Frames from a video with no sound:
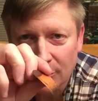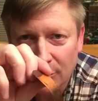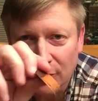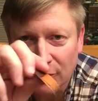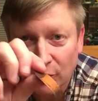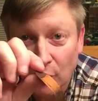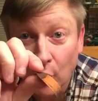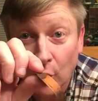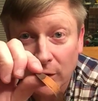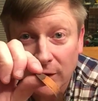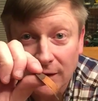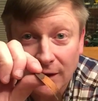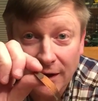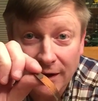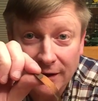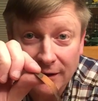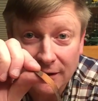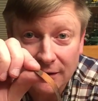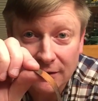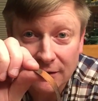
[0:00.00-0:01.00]
before you
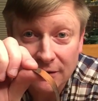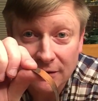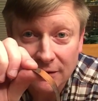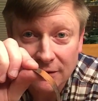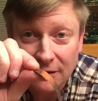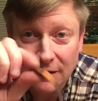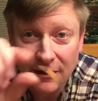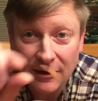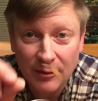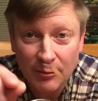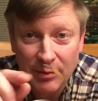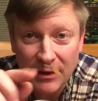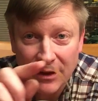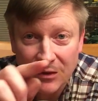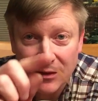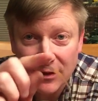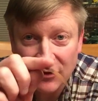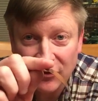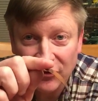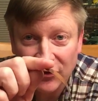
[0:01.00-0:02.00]
light it, you kind of
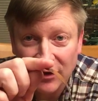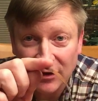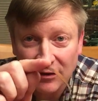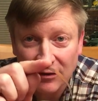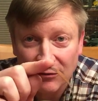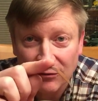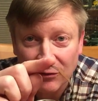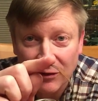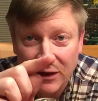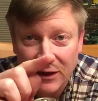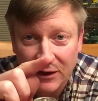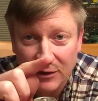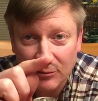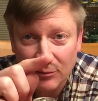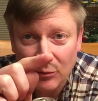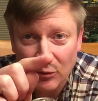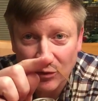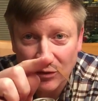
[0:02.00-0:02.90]
bend this into the flame,